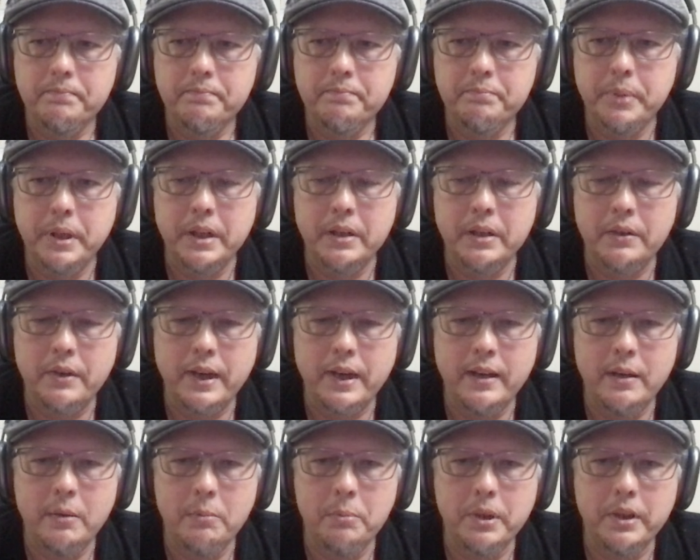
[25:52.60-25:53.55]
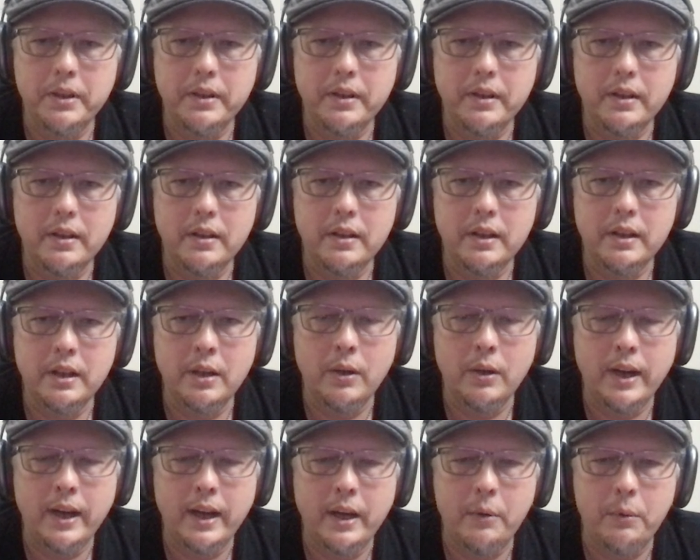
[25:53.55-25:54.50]
being around, but
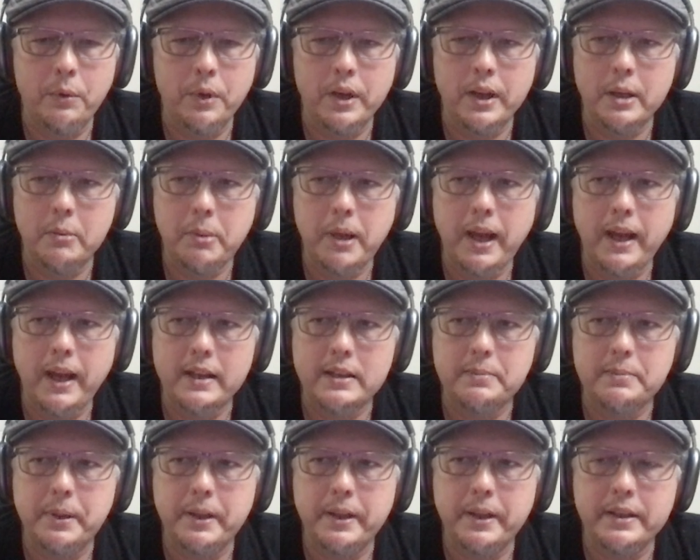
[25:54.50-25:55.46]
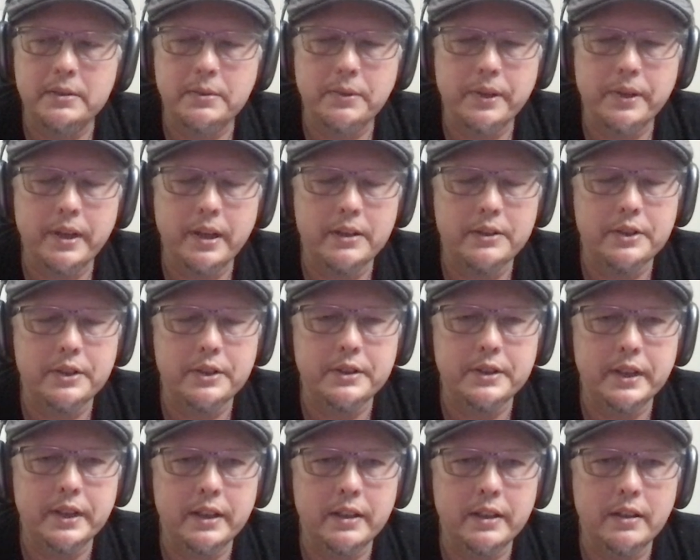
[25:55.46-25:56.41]
I had a really bad experience with a country
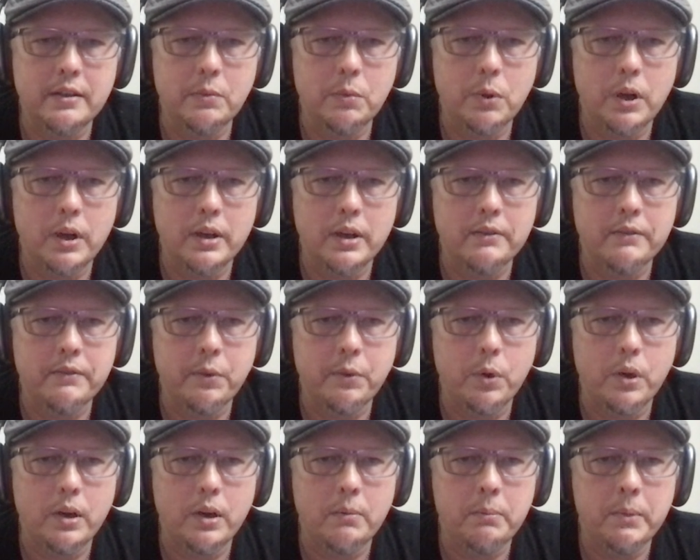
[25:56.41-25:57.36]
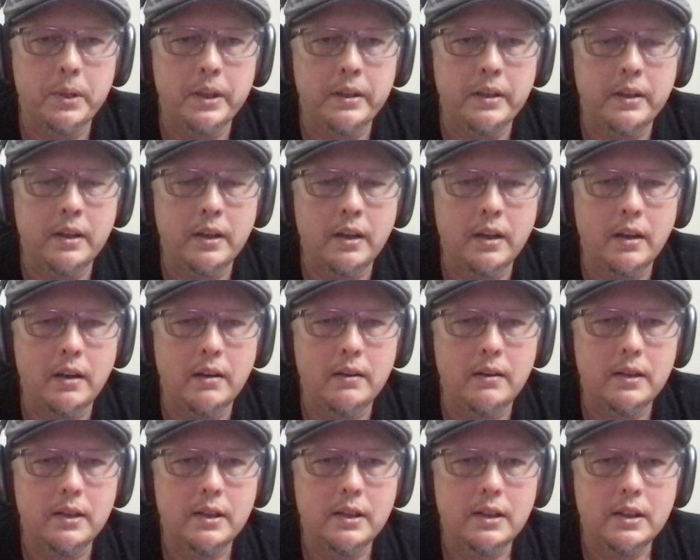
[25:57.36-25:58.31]
singer working for him, and
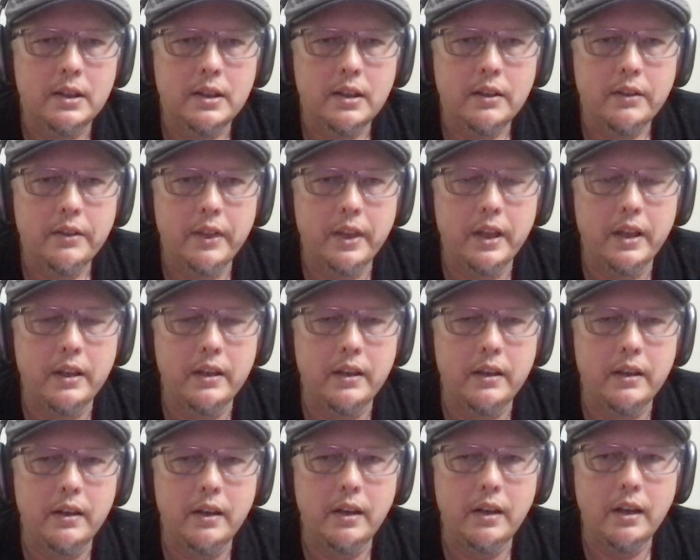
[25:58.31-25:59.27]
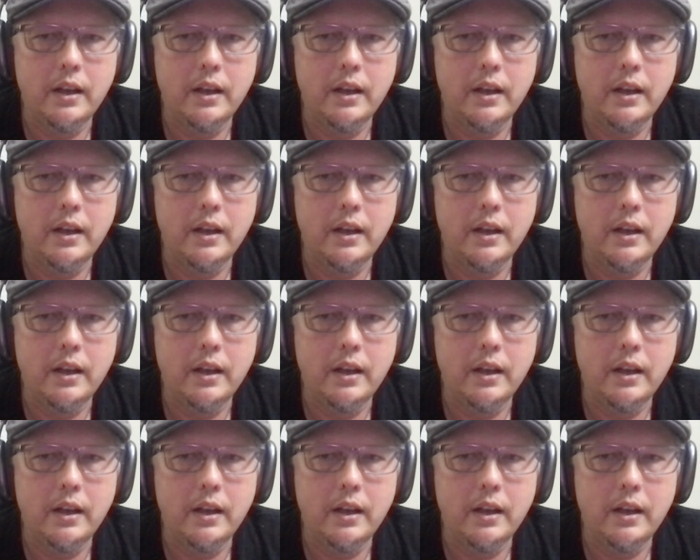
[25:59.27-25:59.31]
then